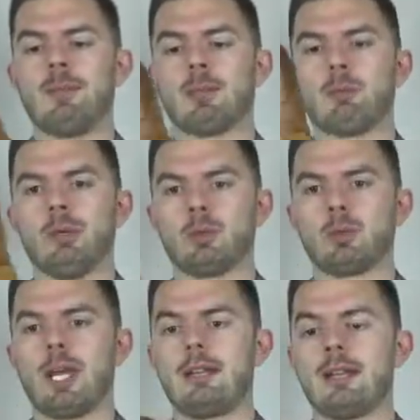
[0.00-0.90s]
They're built
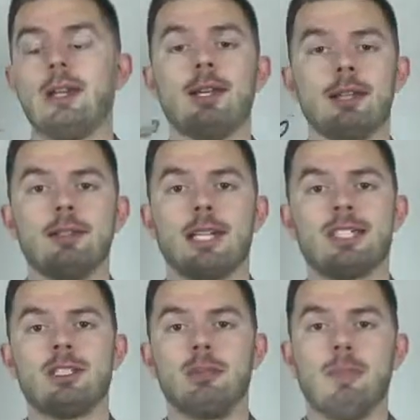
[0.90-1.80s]
great.
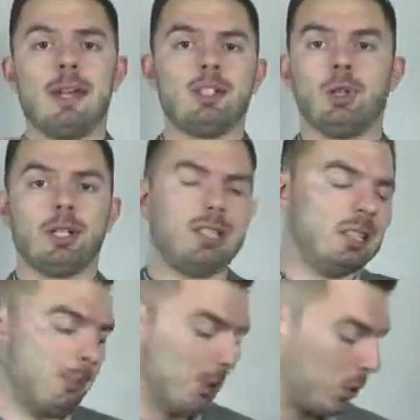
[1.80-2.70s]
That's cement. You're going to see them in